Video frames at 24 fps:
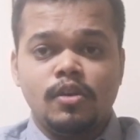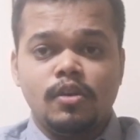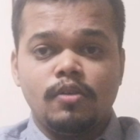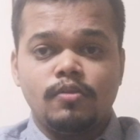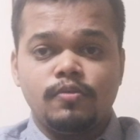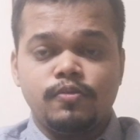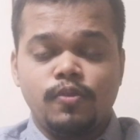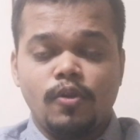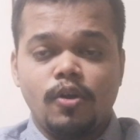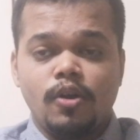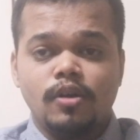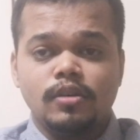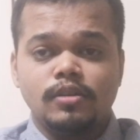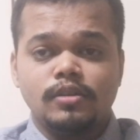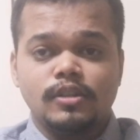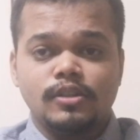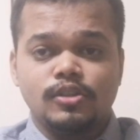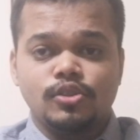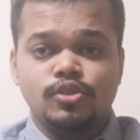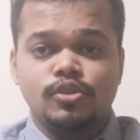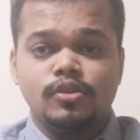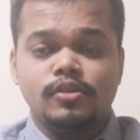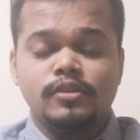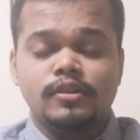for the
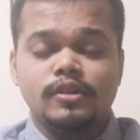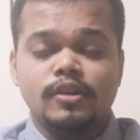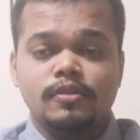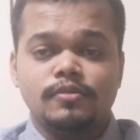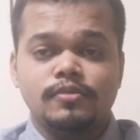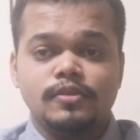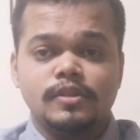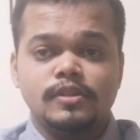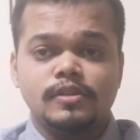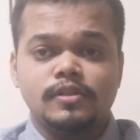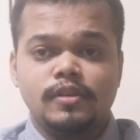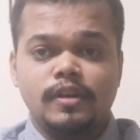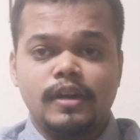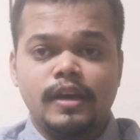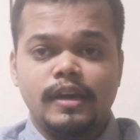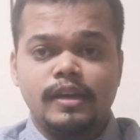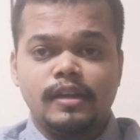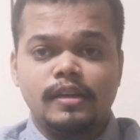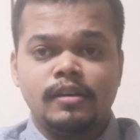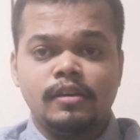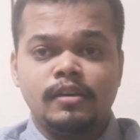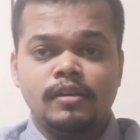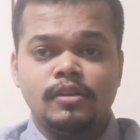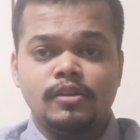children of
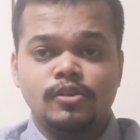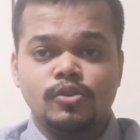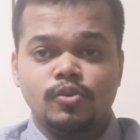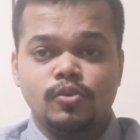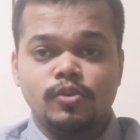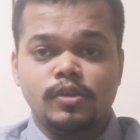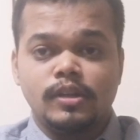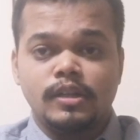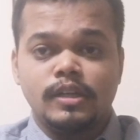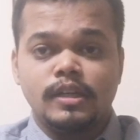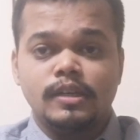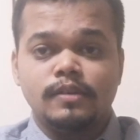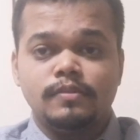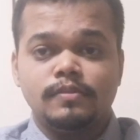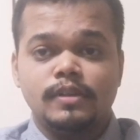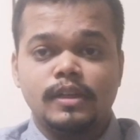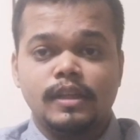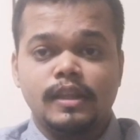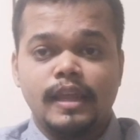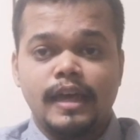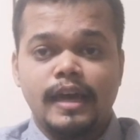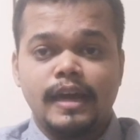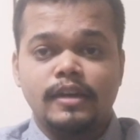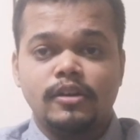Israel to leave
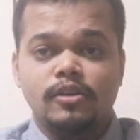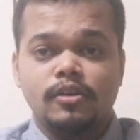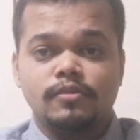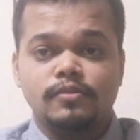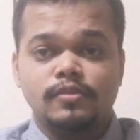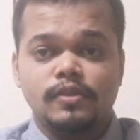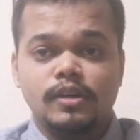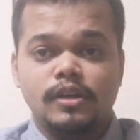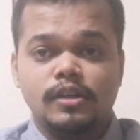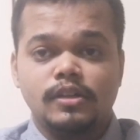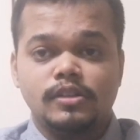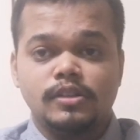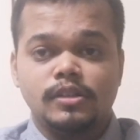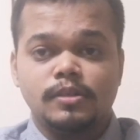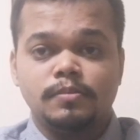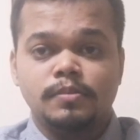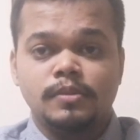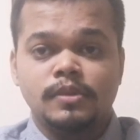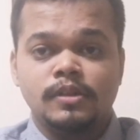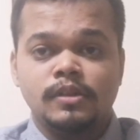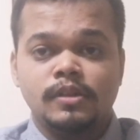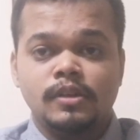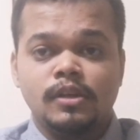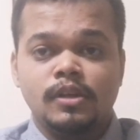the land of
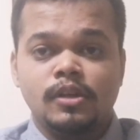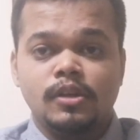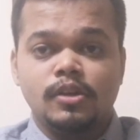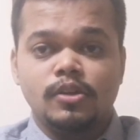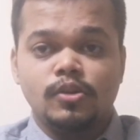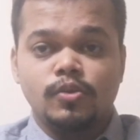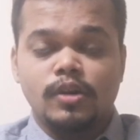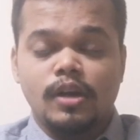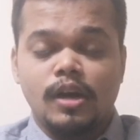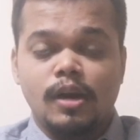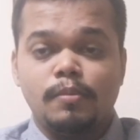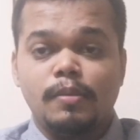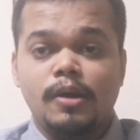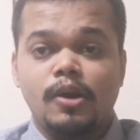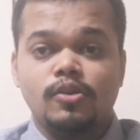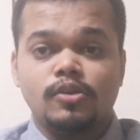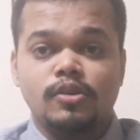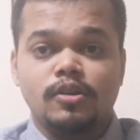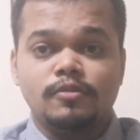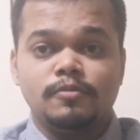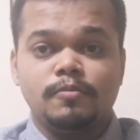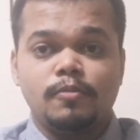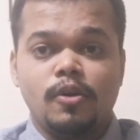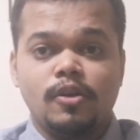Egypt, to come
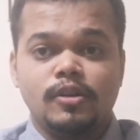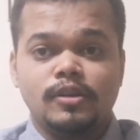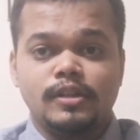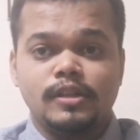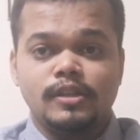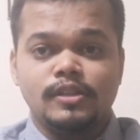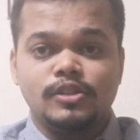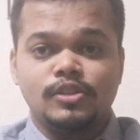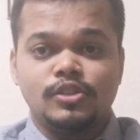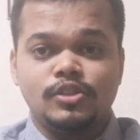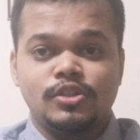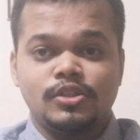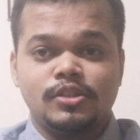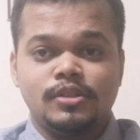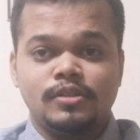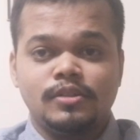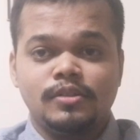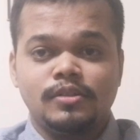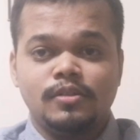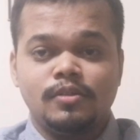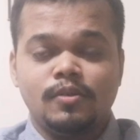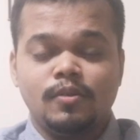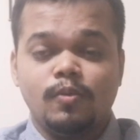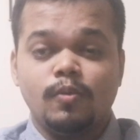out of bondage.
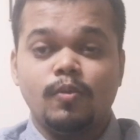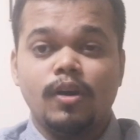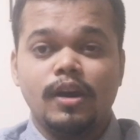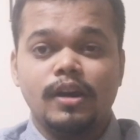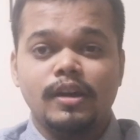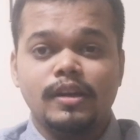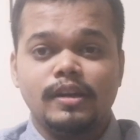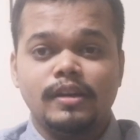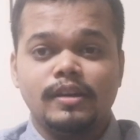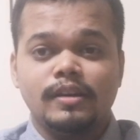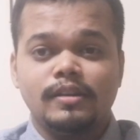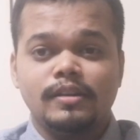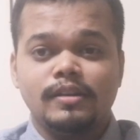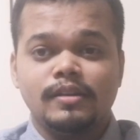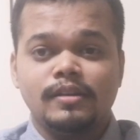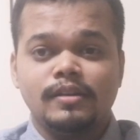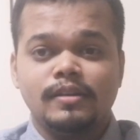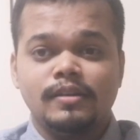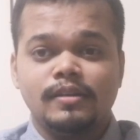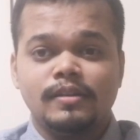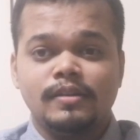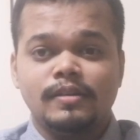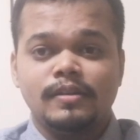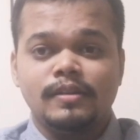Why?
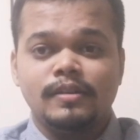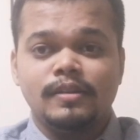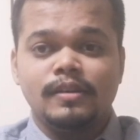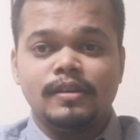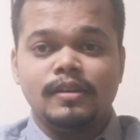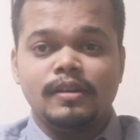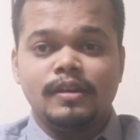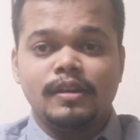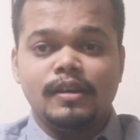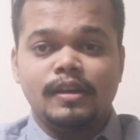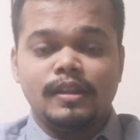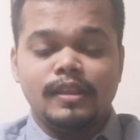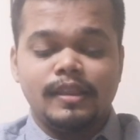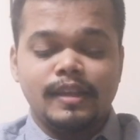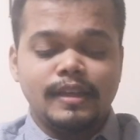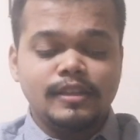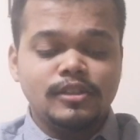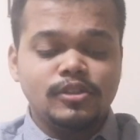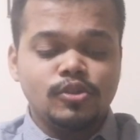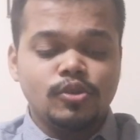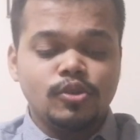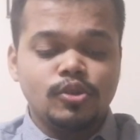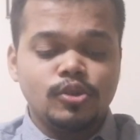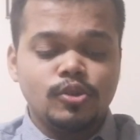
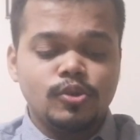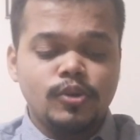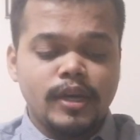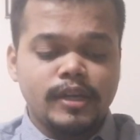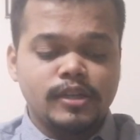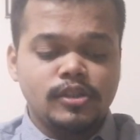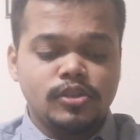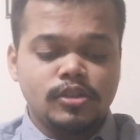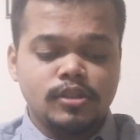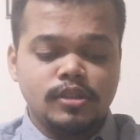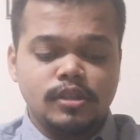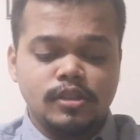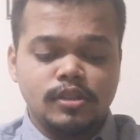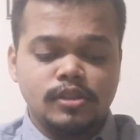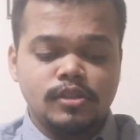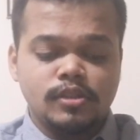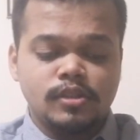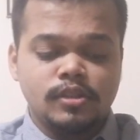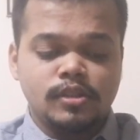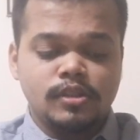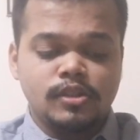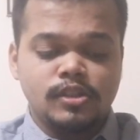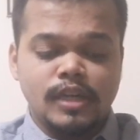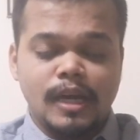Let's go to
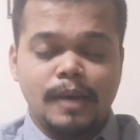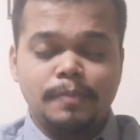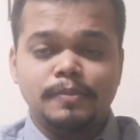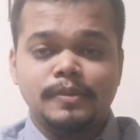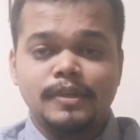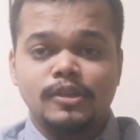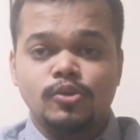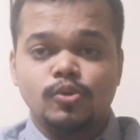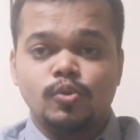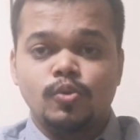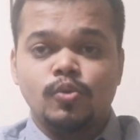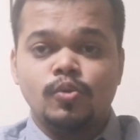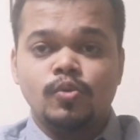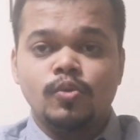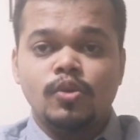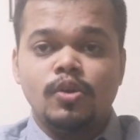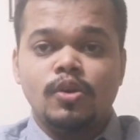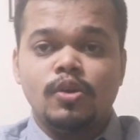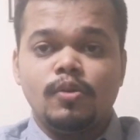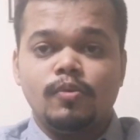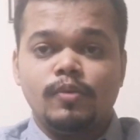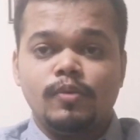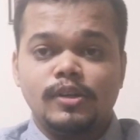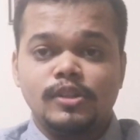Exodus chapter 2,
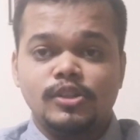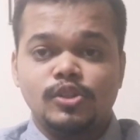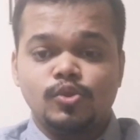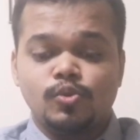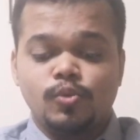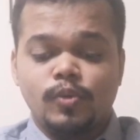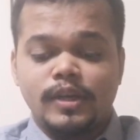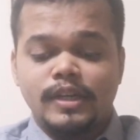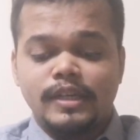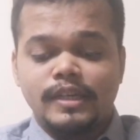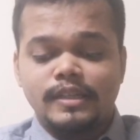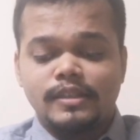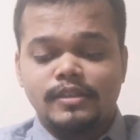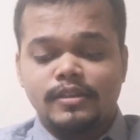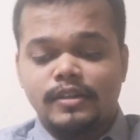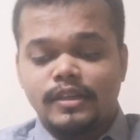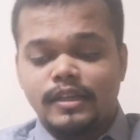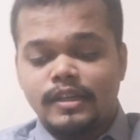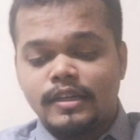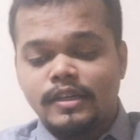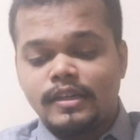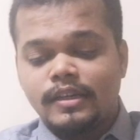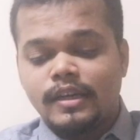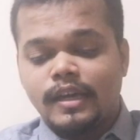verse
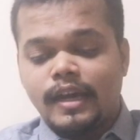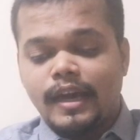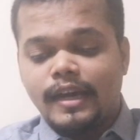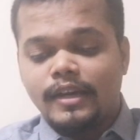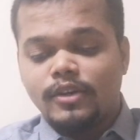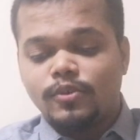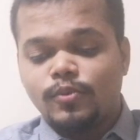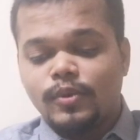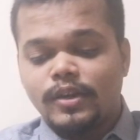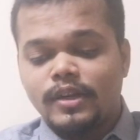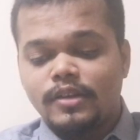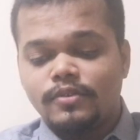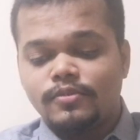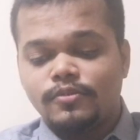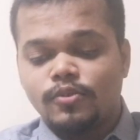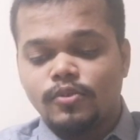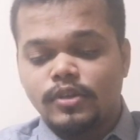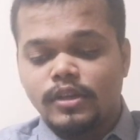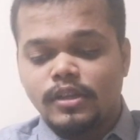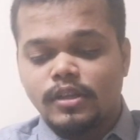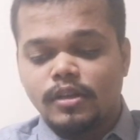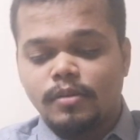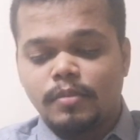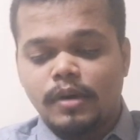23 and
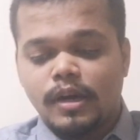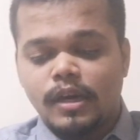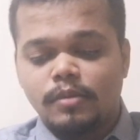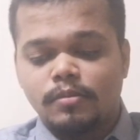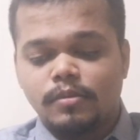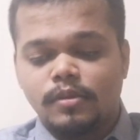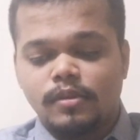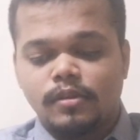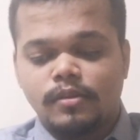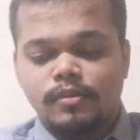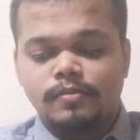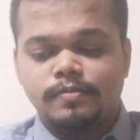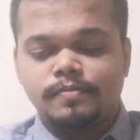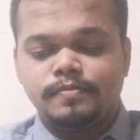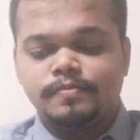24 in the Bible.